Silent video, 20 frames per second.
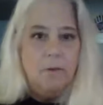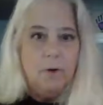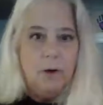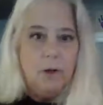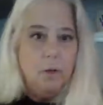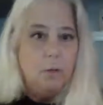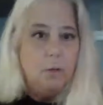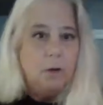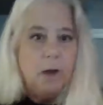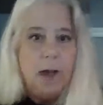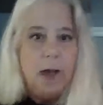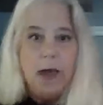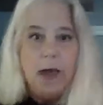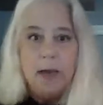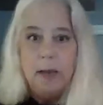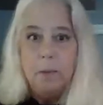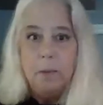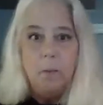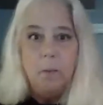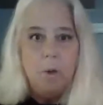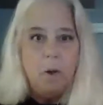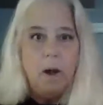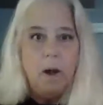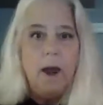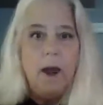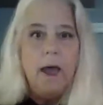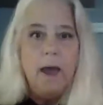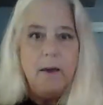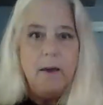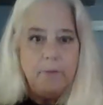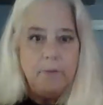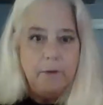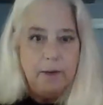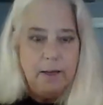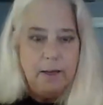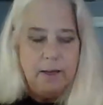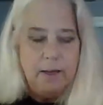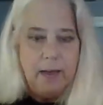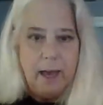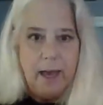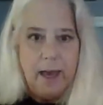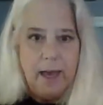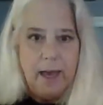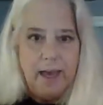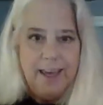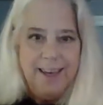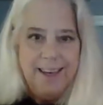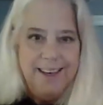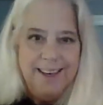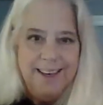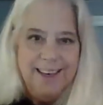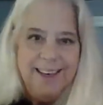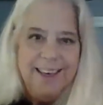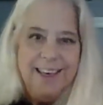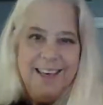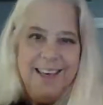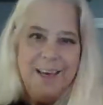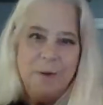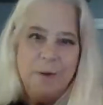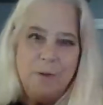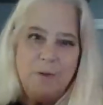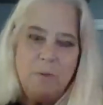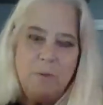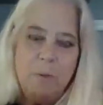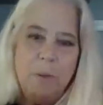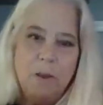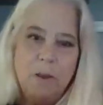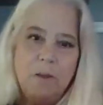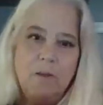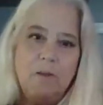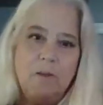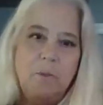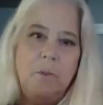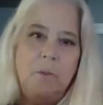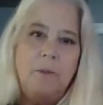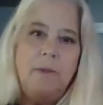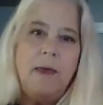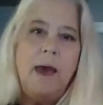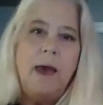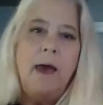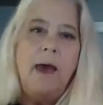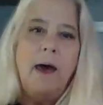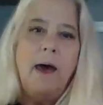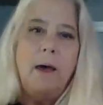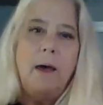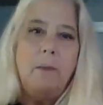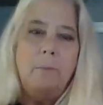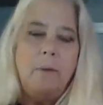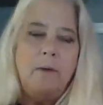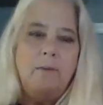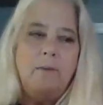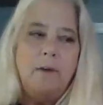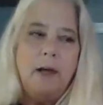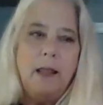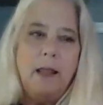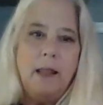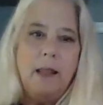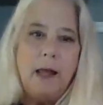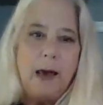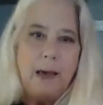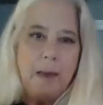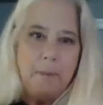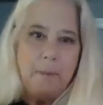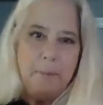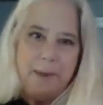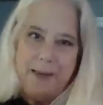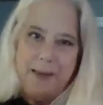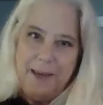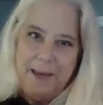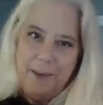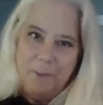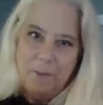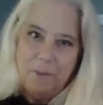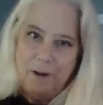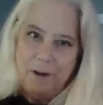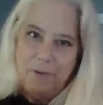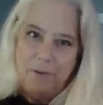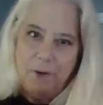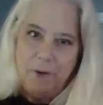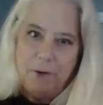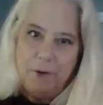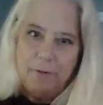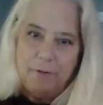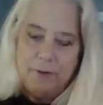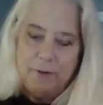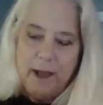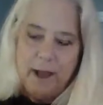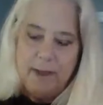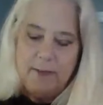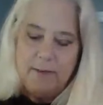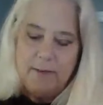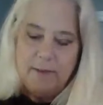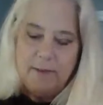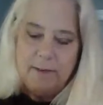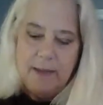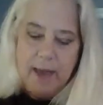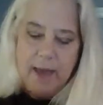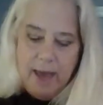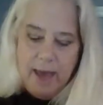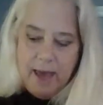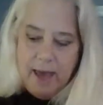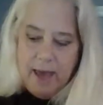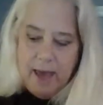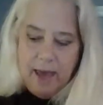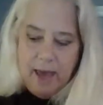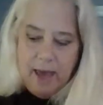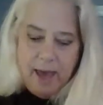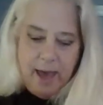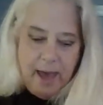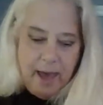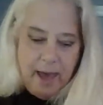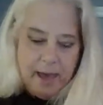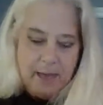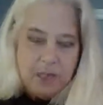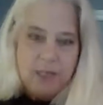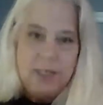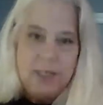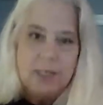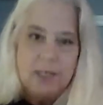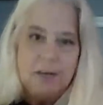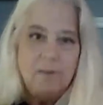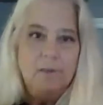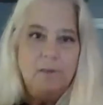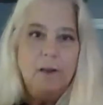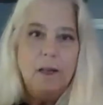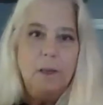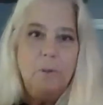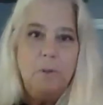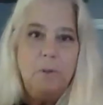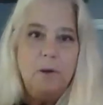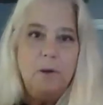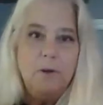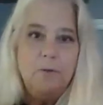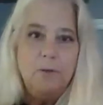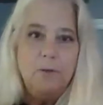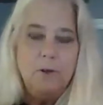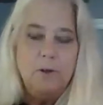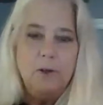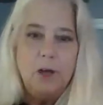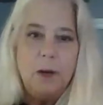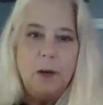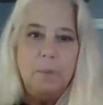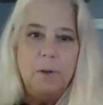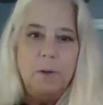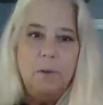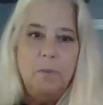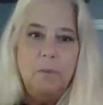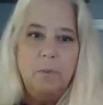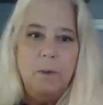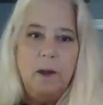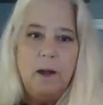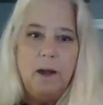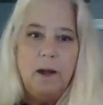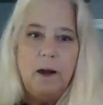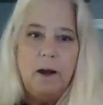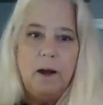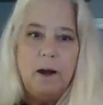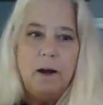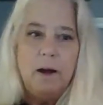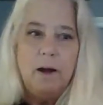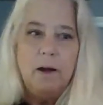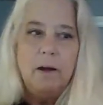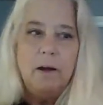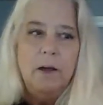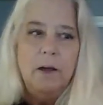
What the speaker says: you. We're adding more every day. It was built with the help of Calliope, one of your friends, and she did a really beautiful job, and we are